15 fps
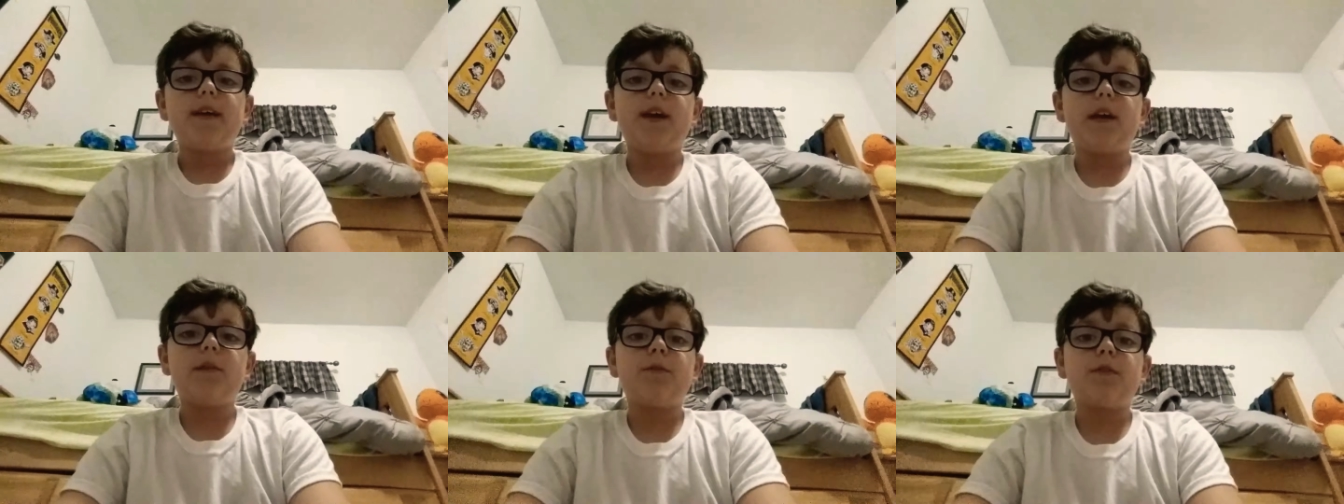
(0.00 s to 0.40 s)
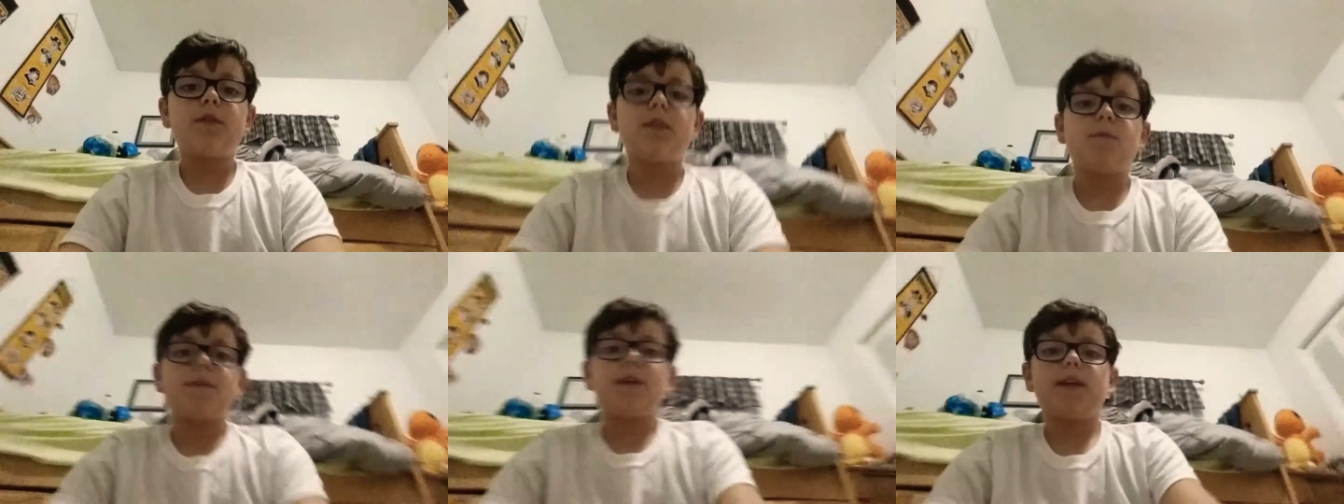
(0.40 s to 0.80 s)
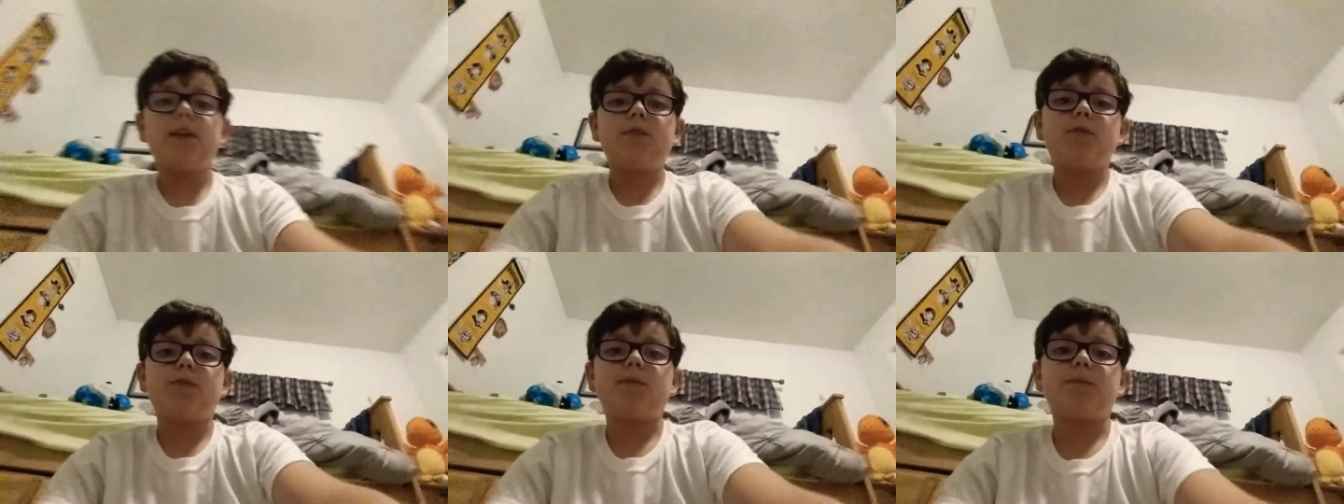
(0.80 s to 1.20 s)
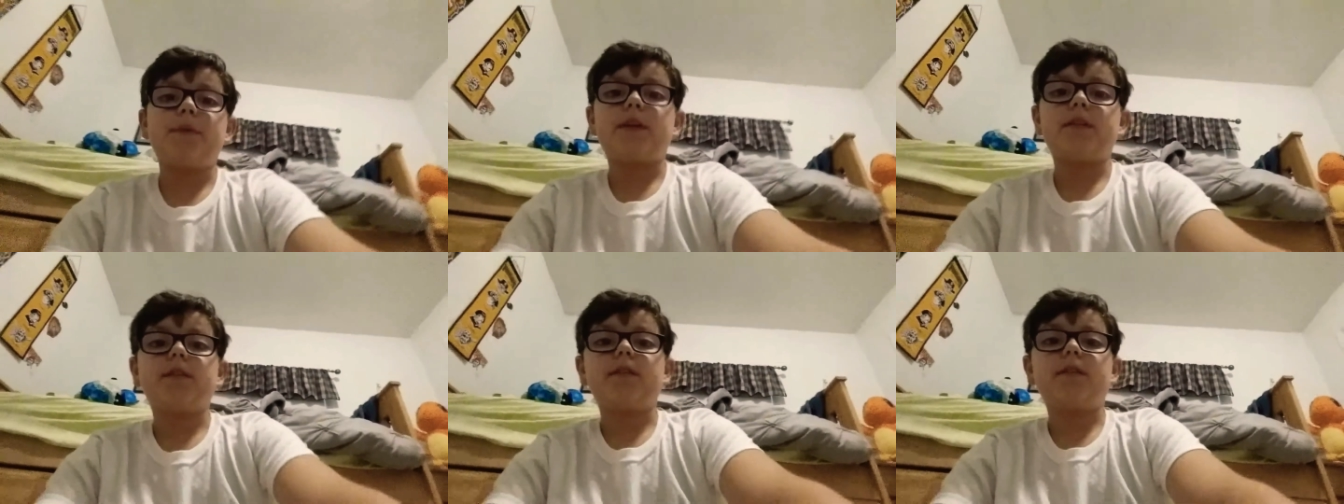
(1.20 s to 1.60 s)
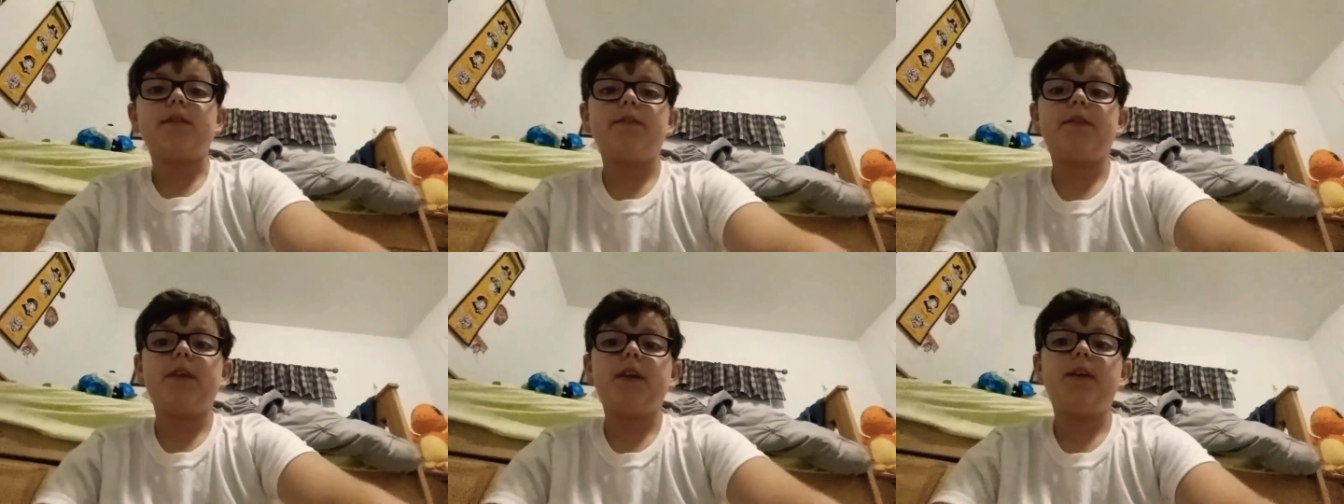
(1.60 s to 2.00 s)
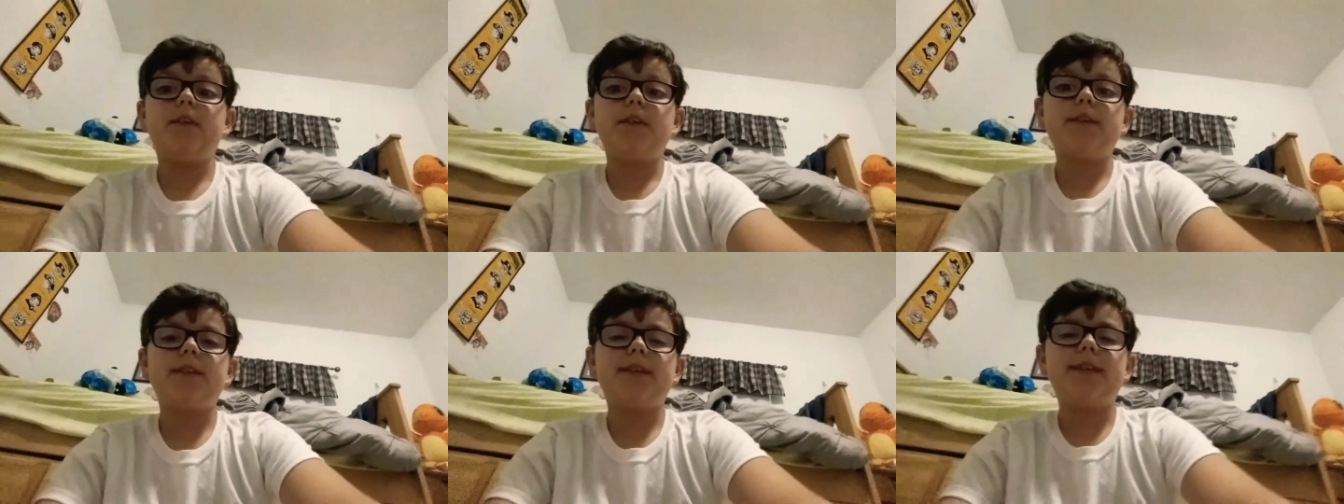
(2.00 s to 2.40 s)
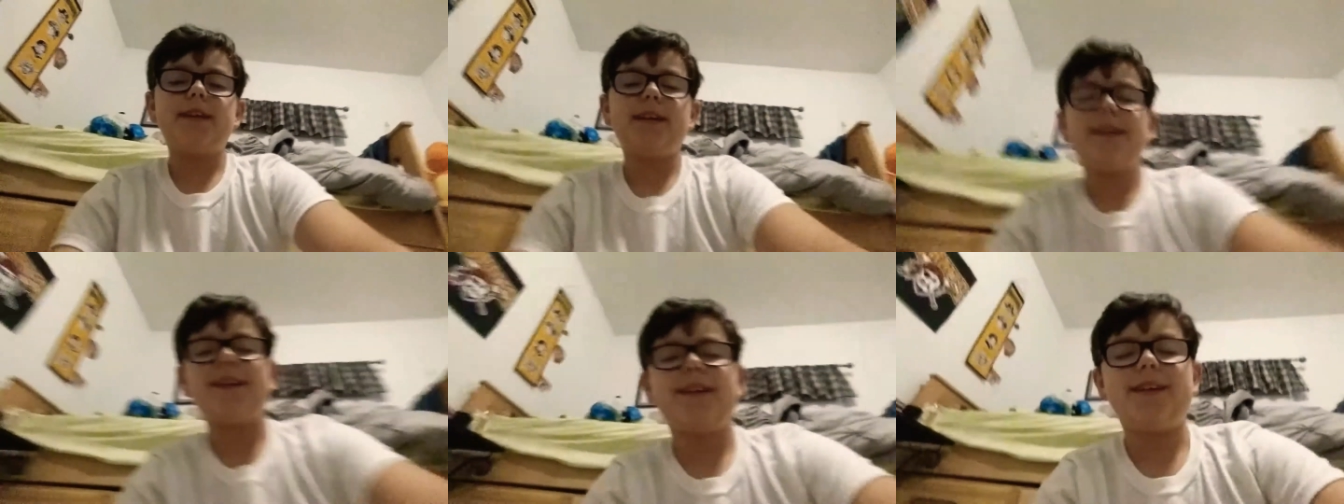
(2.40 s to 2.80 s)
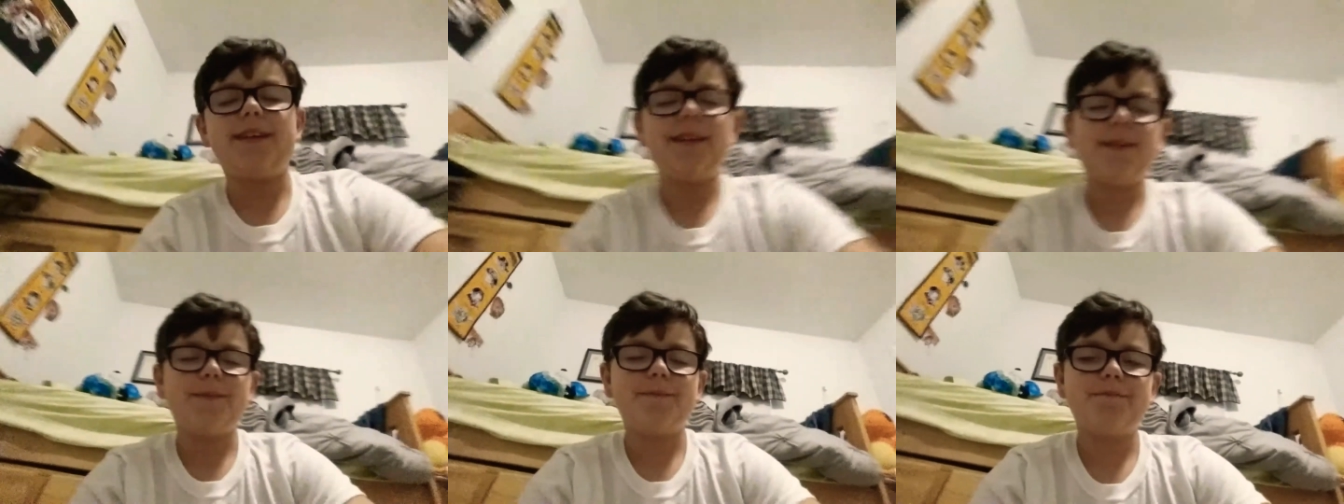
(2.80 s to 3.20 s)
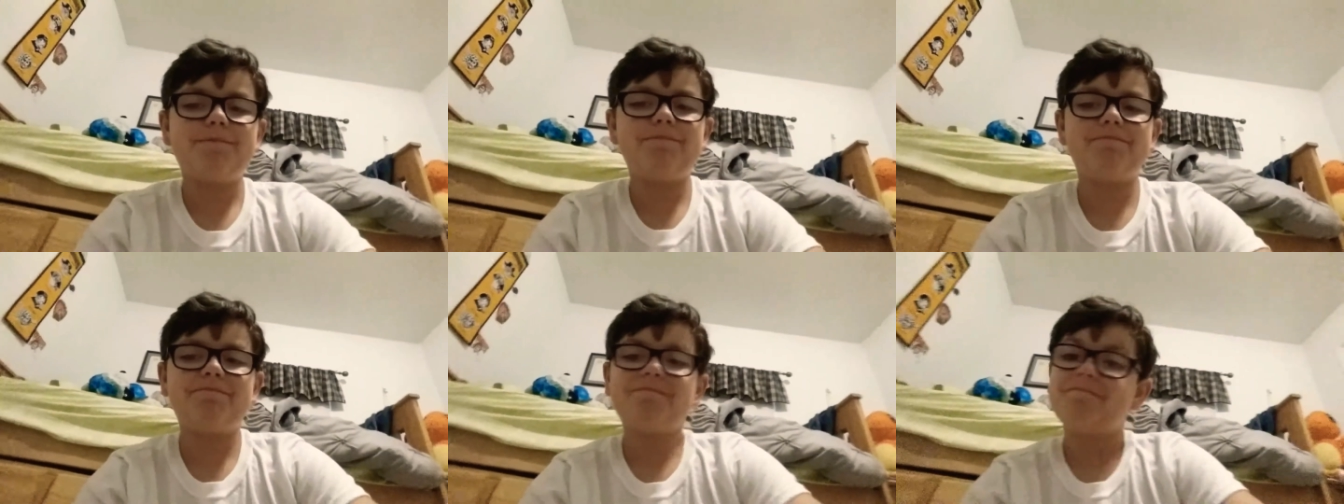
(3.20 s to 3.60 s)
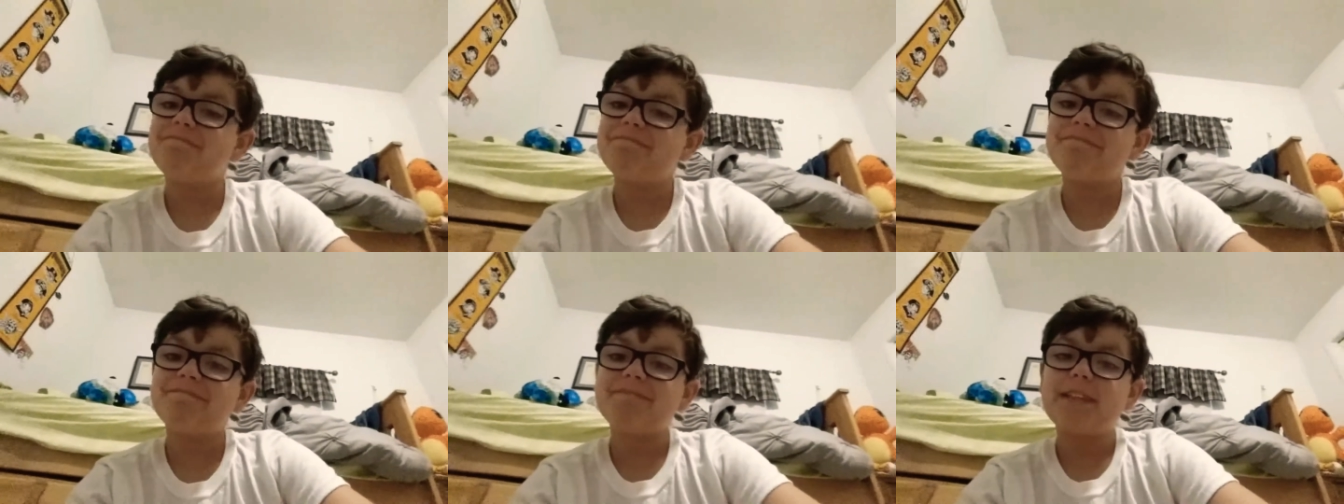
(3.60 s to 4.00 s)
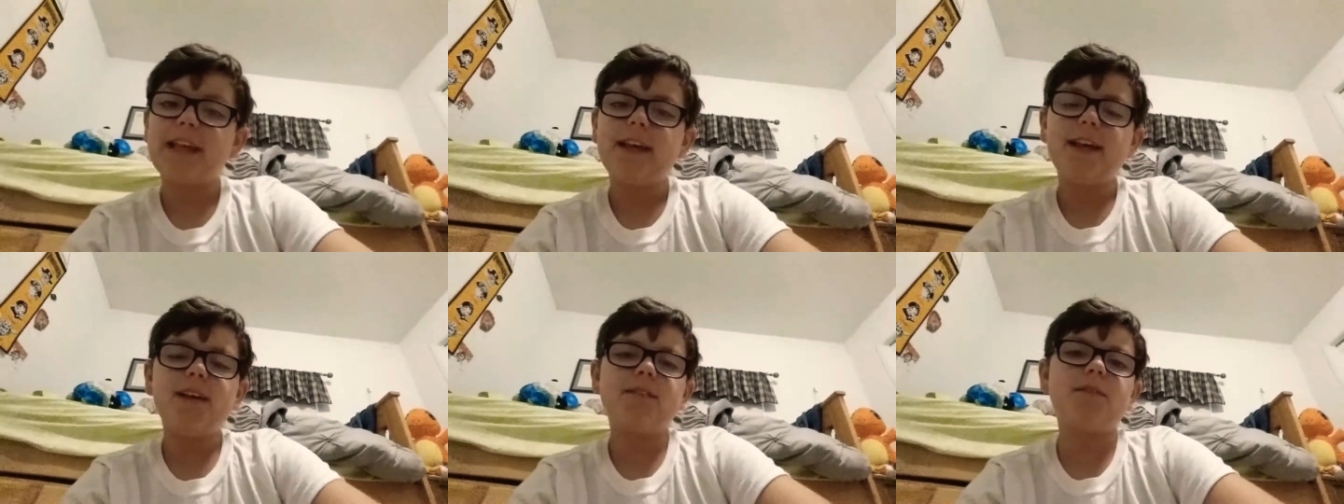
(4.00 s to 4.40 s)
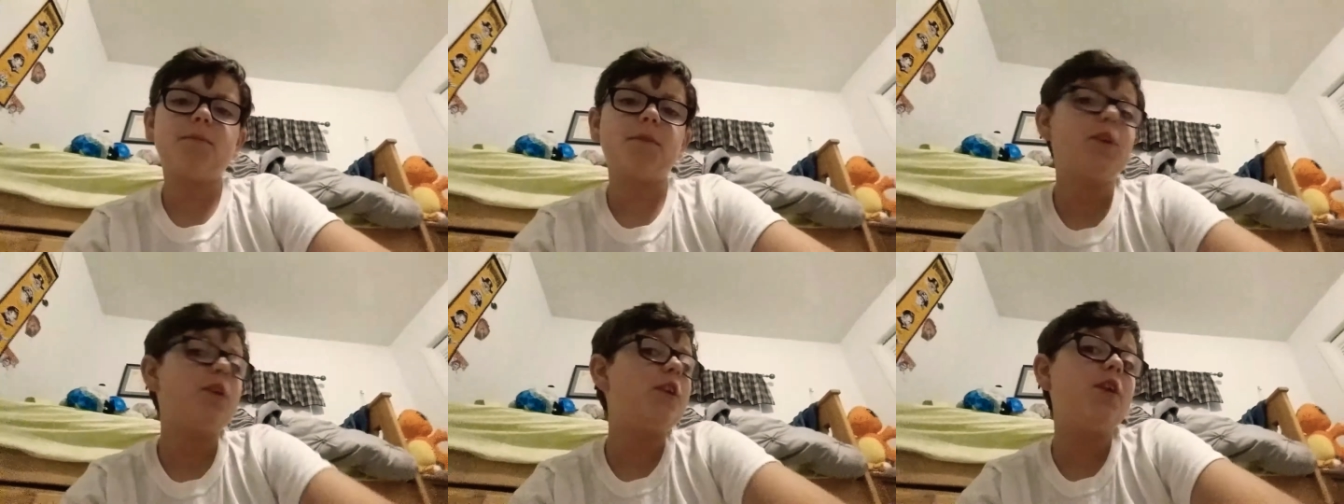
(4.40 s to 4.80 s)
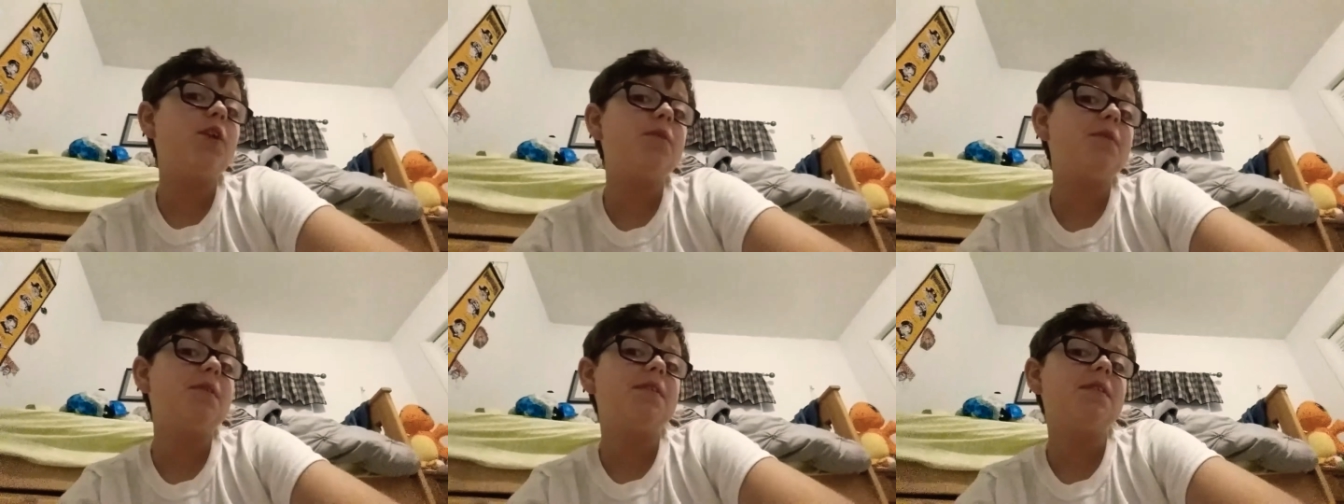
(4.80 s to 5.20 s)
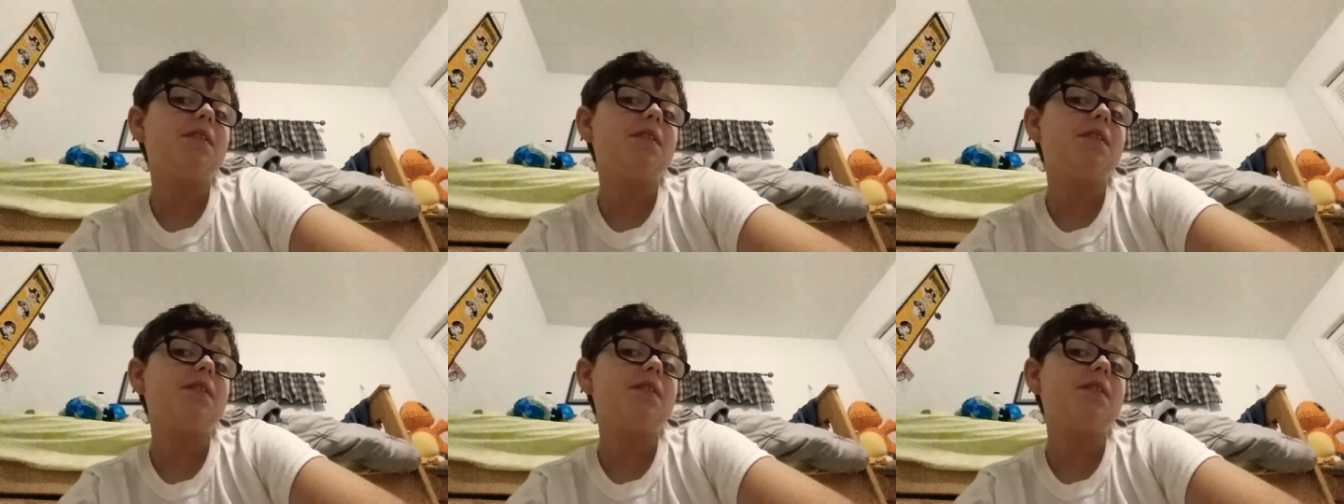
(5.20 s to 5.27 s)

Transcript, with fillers: what's up guys, I'm back from the video today, um, some good news,